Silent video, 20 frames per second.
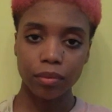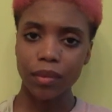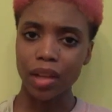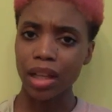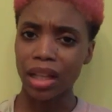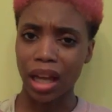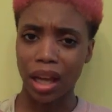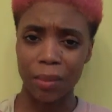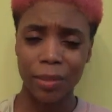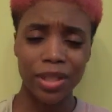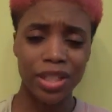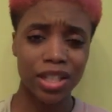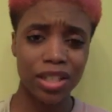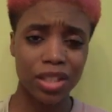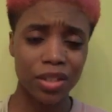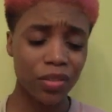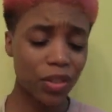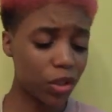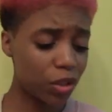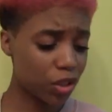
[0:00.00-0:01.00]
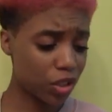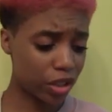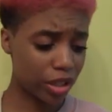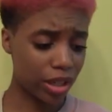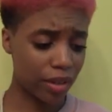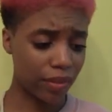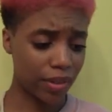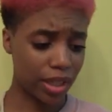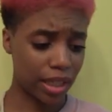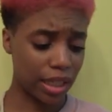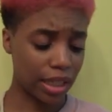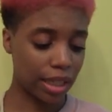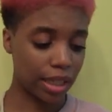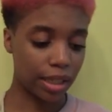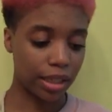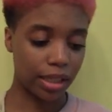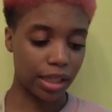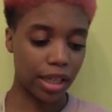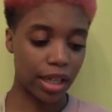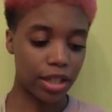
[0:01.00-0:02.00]
like a magenta fuchsia and everything like
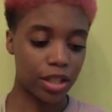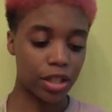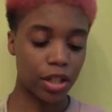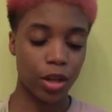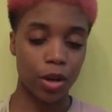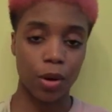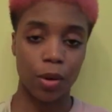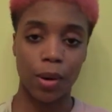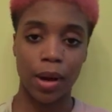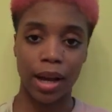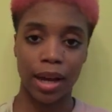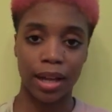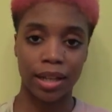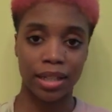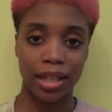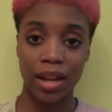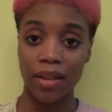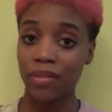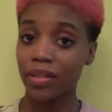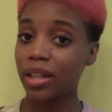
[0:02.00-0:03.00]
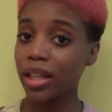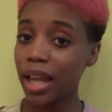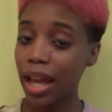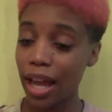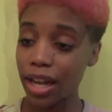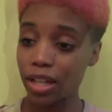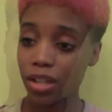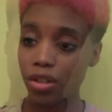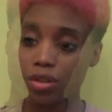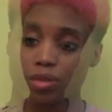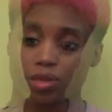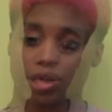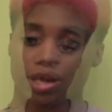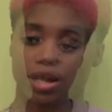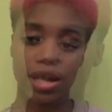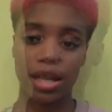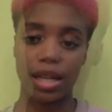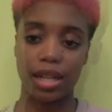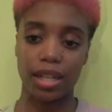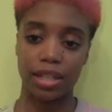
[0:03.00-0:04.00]
that. So I definitely had it too dark
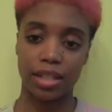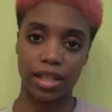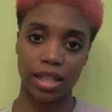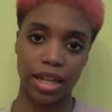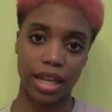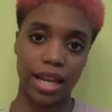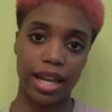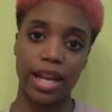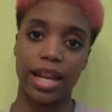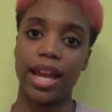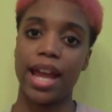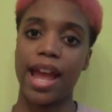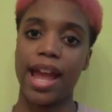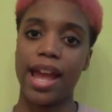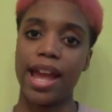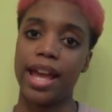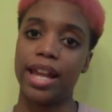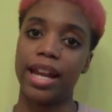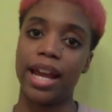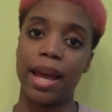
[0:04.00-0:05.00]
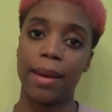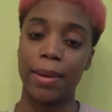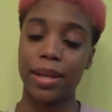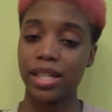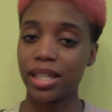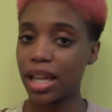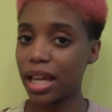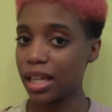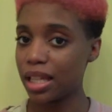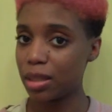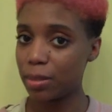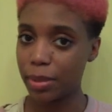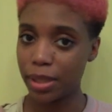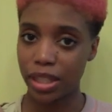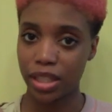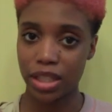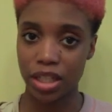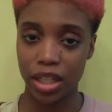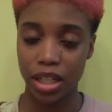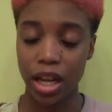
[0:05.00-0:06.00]
on today, and I had my stylist
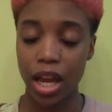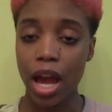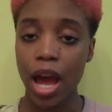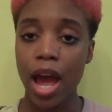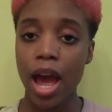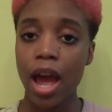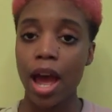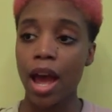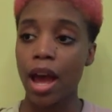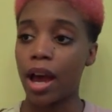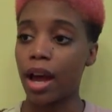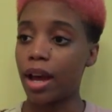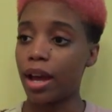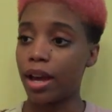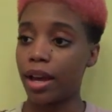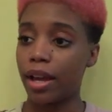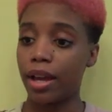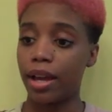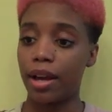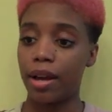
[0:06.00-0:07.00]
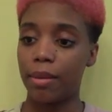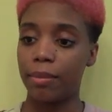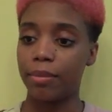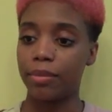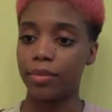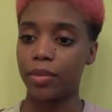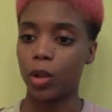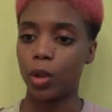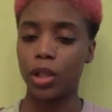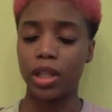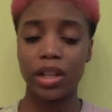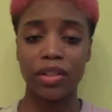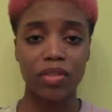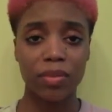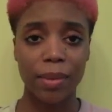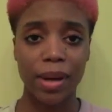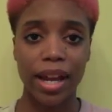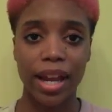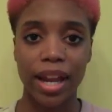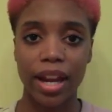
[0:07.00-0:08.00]
bleach it. Or lift
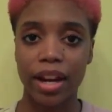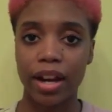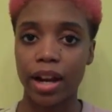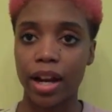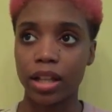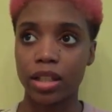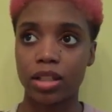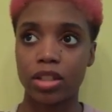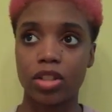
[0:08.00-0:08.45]
my hair. I